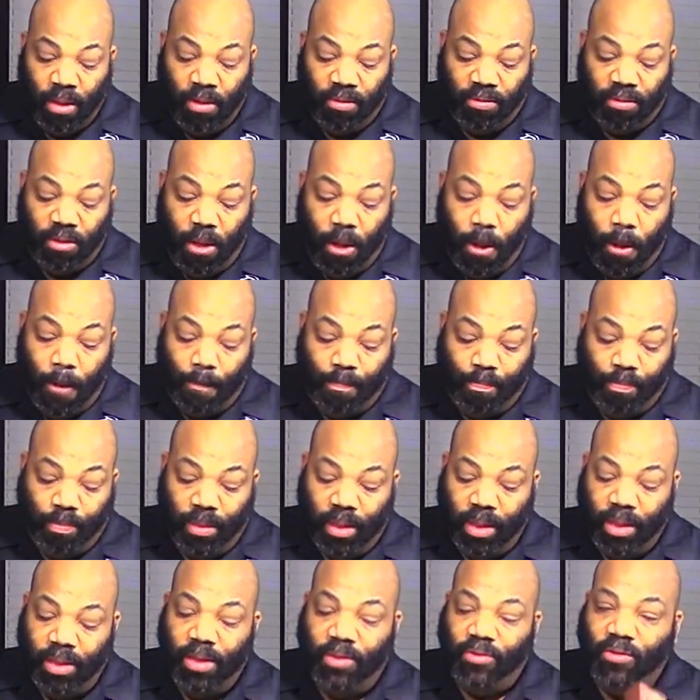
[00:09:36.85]
So
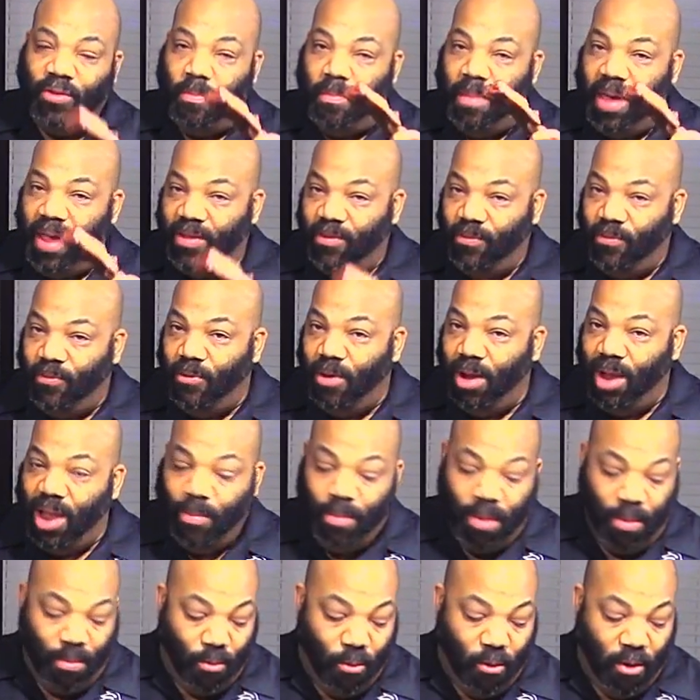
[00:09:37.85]
this one makes for a
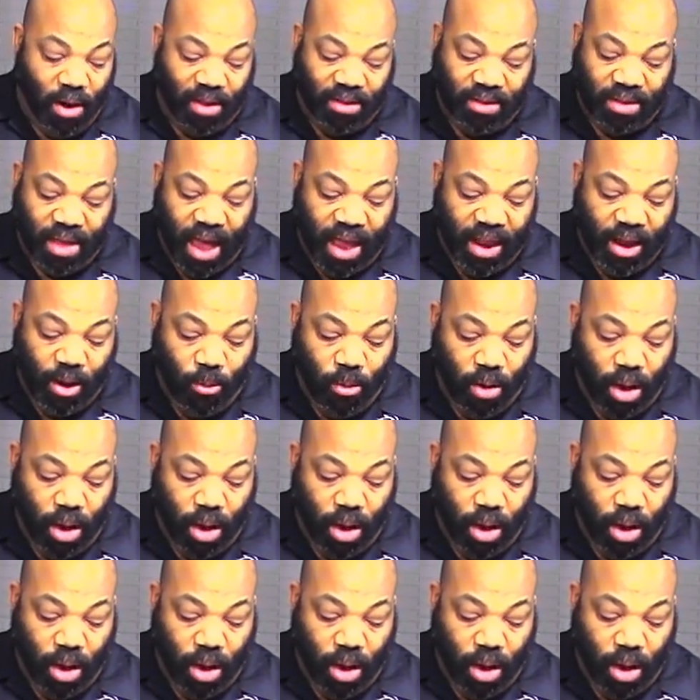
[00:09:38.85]
little bit more exciting